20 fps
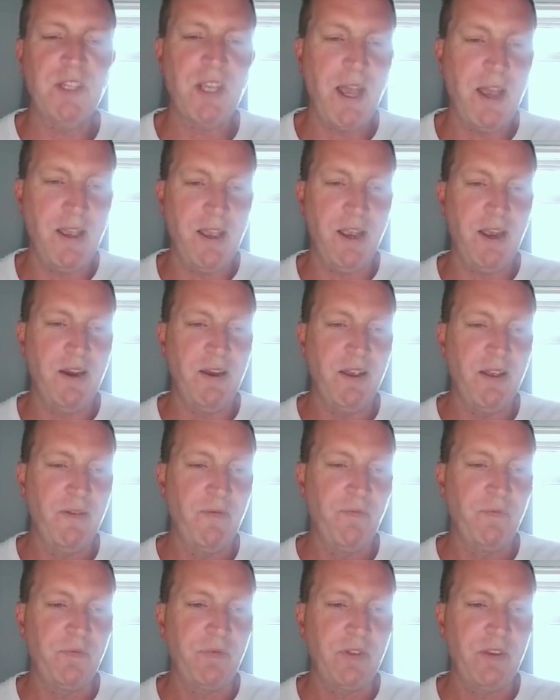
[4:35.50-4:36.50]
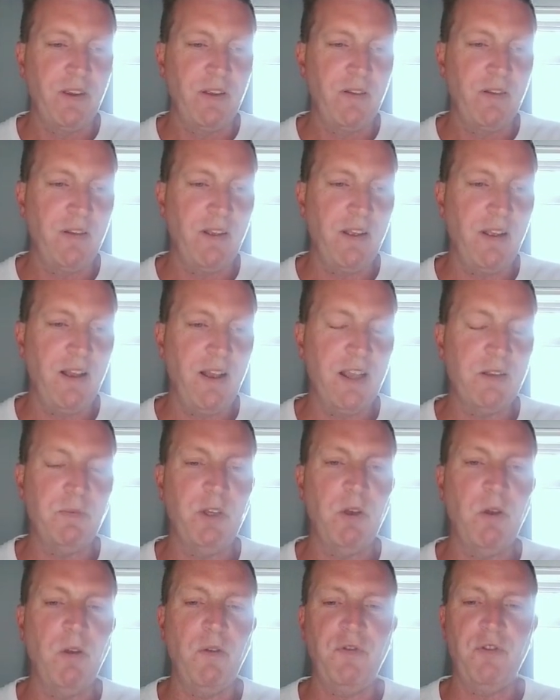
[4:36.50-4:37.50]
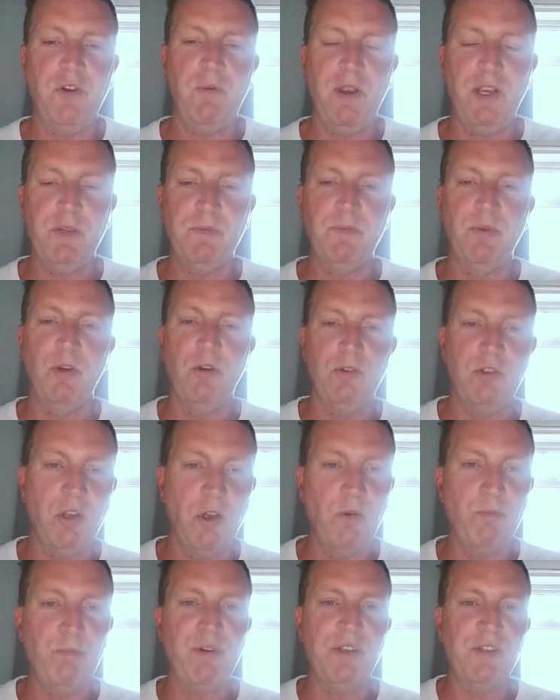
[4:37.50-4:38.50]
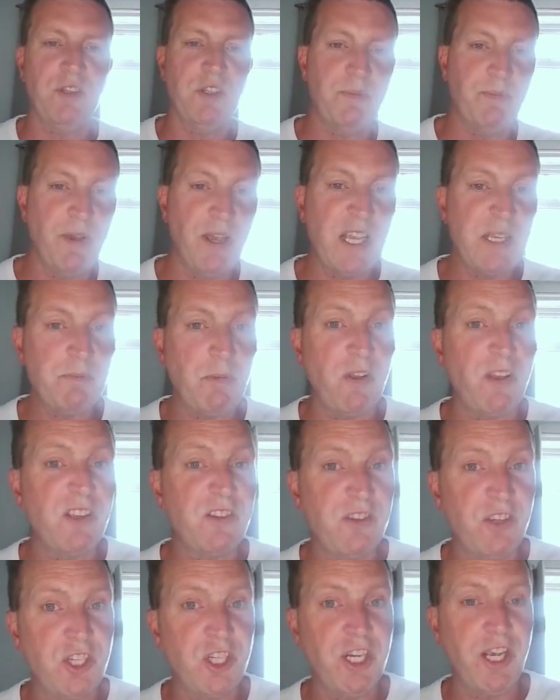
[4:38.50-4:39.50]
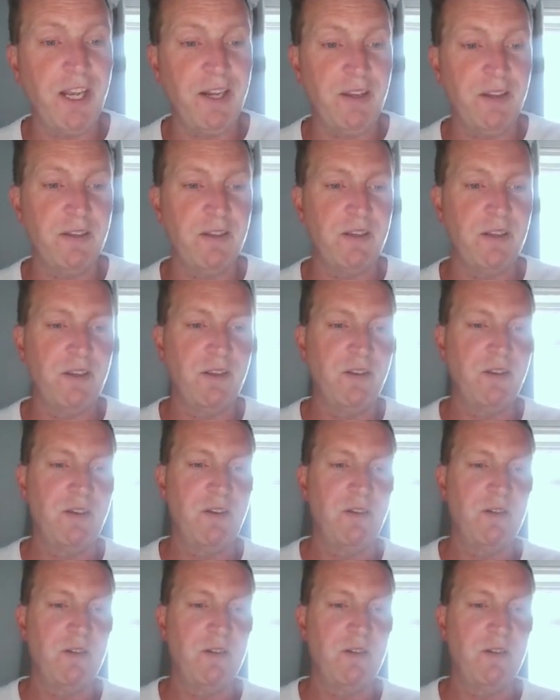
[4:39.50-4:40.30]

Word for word: Saying, so I know. Anyway. As we go through each book, don't press the space bar. That's the chant.